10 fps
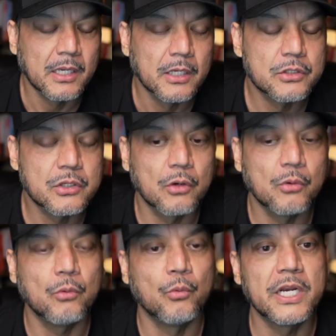So
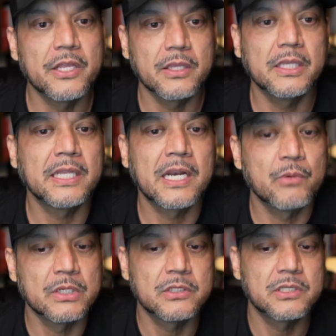one other thing that I
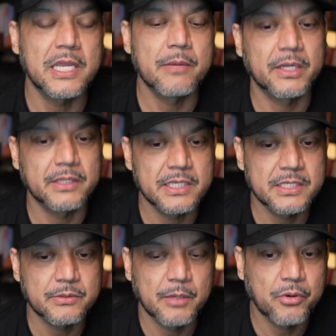wanted to say about
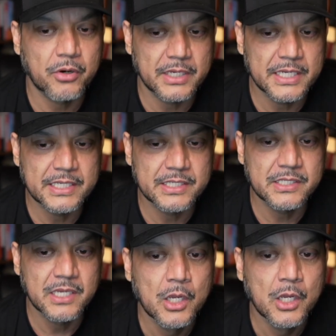this part is,
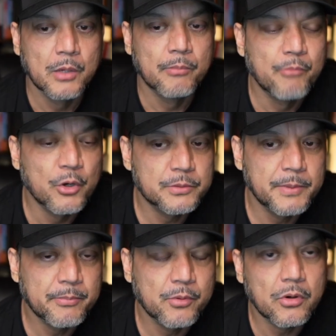most
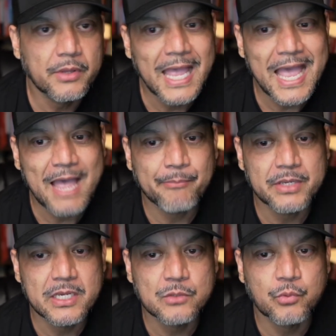people are the
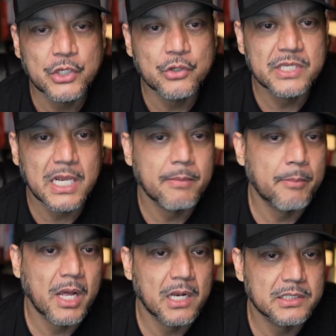happiest when you sell them a
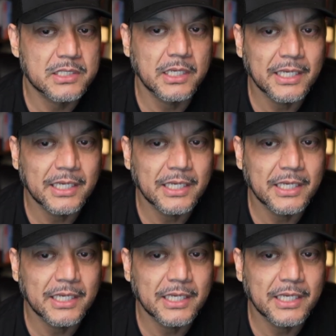policy.